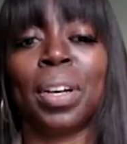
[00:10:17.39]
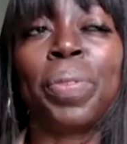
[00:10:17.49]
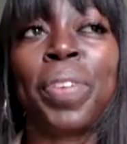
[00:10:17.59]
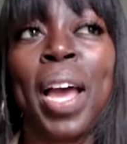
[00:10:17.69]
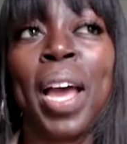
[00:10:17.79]

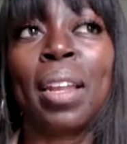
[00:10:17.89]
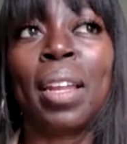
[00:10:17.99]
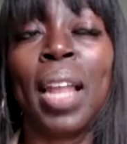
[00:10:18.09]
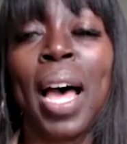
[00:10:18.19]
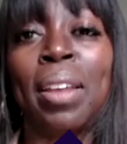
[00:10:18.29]
We've got
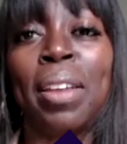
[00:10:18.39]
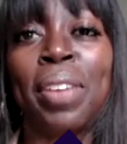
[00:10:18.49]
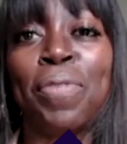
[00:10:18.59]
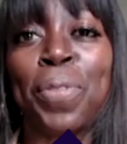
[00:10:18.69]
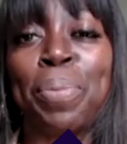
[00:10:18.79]
a lot
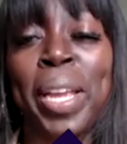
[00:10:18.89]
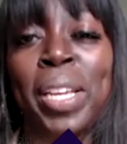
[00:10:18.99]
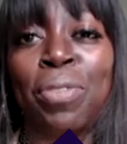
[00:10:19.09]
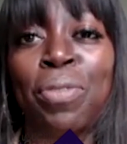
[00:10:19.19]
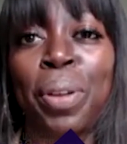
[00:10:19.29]
of
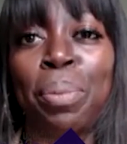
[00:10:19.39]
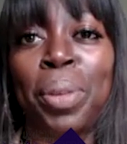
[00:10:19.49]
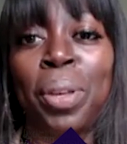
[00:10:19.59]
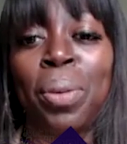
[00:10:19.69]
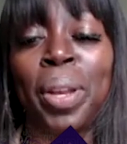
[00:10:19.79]
information
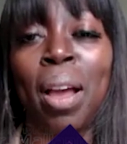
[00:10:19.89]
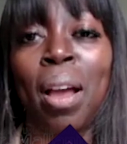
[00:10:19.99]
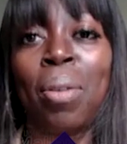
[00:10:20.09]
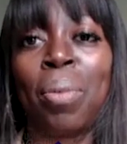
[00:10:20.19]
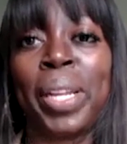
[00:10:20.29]
from you, and
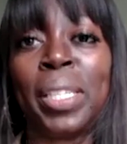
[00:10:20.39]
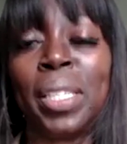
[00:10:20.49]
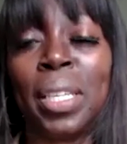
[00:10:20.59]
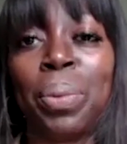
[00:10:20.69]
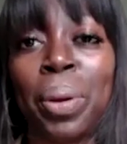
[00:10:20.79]
I already
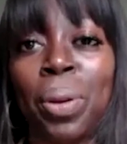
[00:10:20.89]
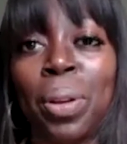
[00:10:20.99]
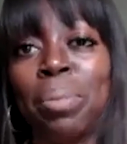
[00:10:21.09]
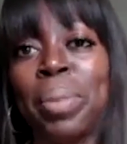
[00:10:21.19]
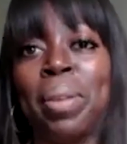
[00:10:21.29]
see we're
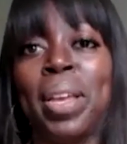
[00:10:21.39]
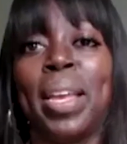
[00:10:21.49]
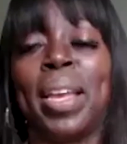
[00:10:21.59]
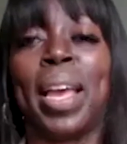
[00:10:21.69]
going to